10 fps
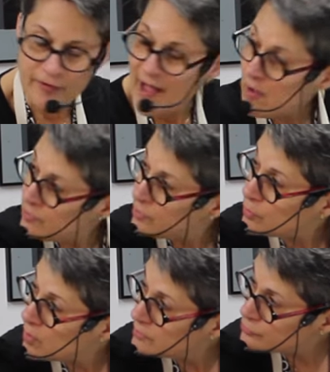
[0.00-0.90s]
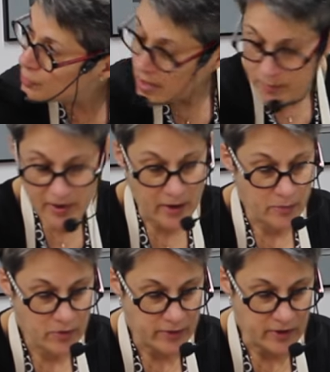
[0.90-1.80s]
value on dry
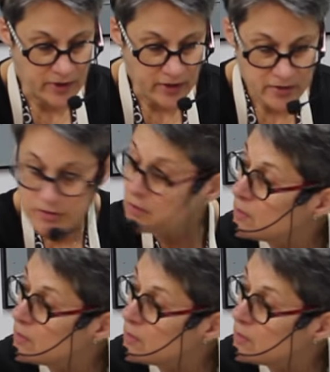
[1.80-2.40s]
paper than it is